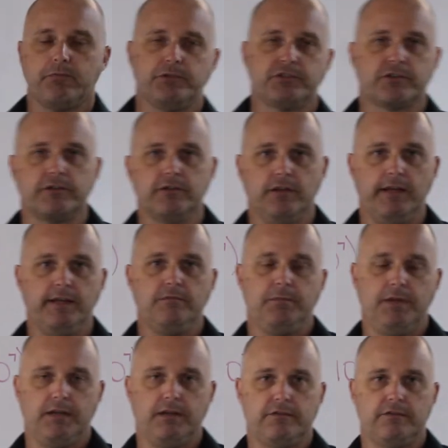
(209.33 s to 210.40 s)
which are alike
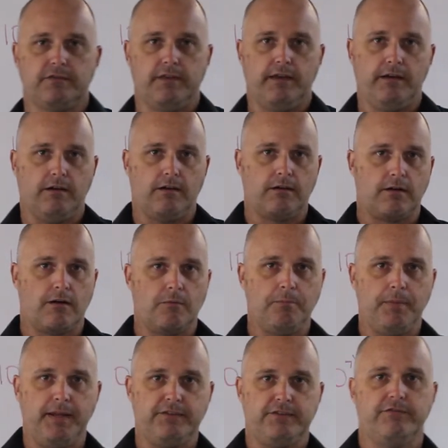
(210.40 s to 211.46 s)
because they are our
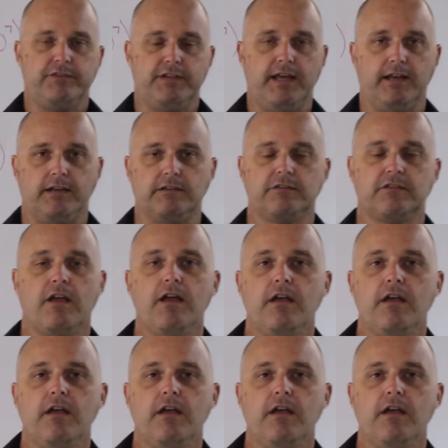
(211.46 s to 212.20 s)
base of 10s.